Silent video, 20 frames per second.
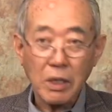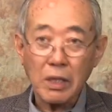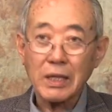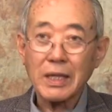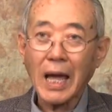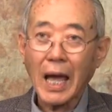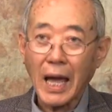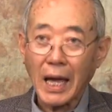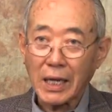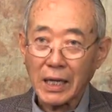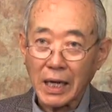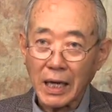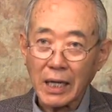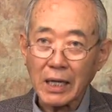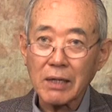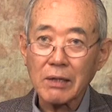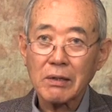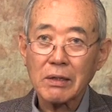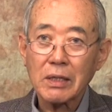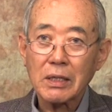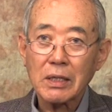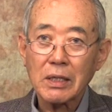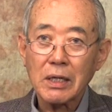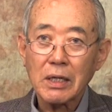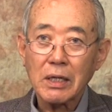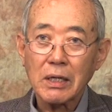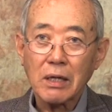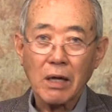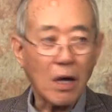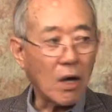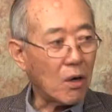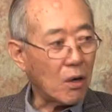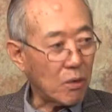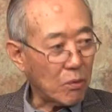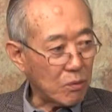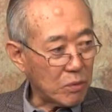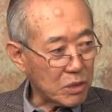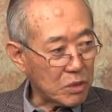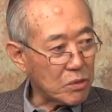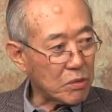tanning,
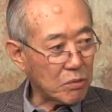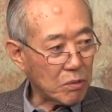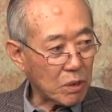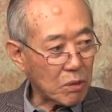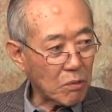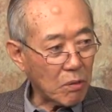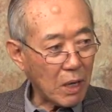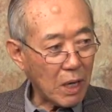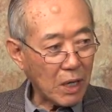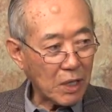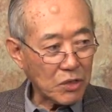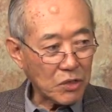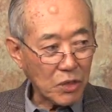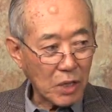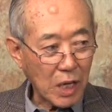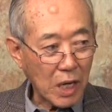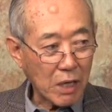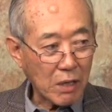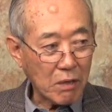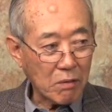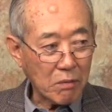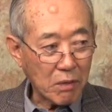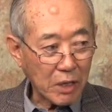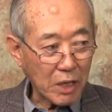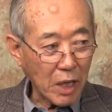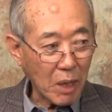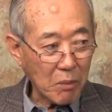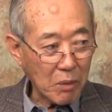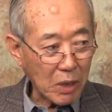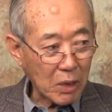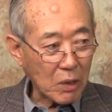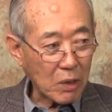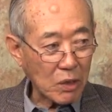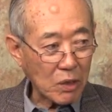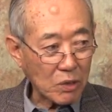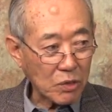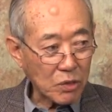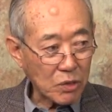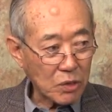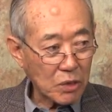which requires a lot of
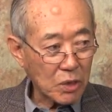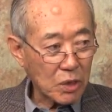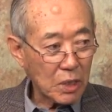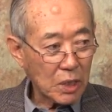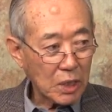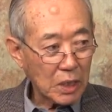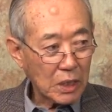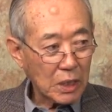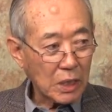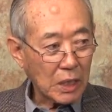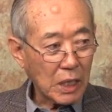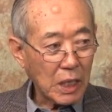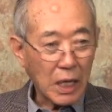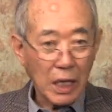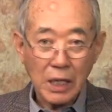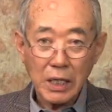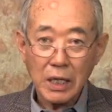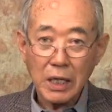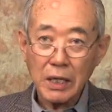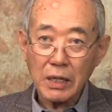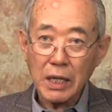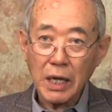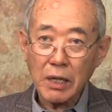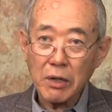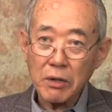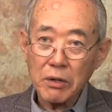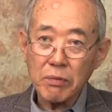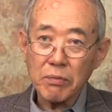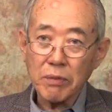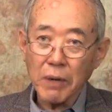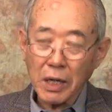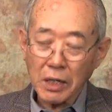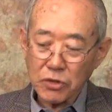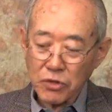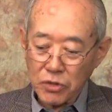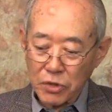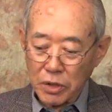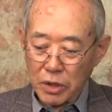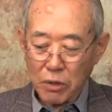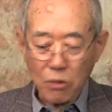chemicals, and that
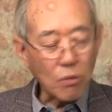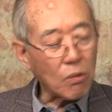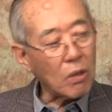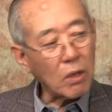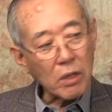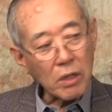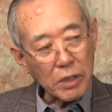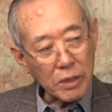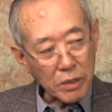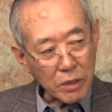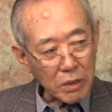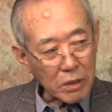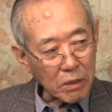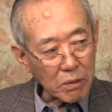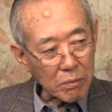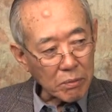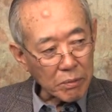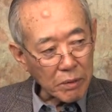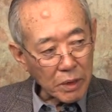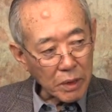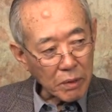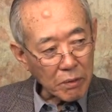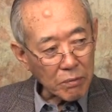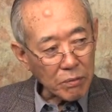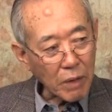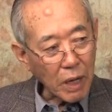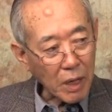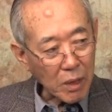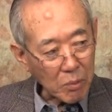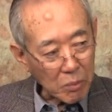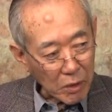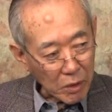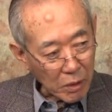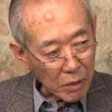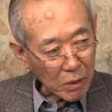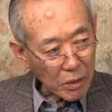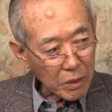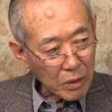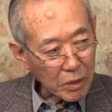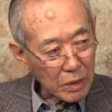affects the quality of the fiber.
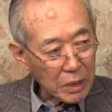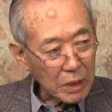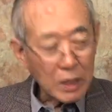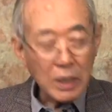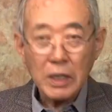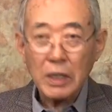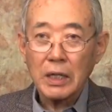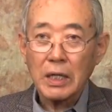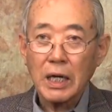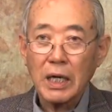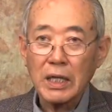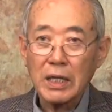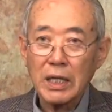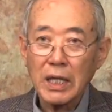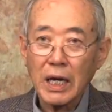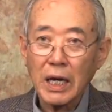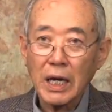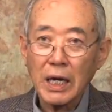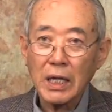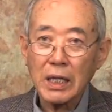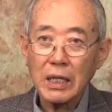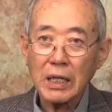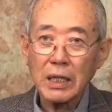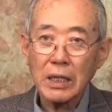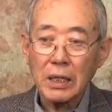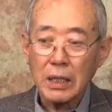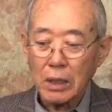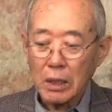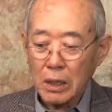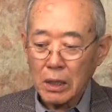And then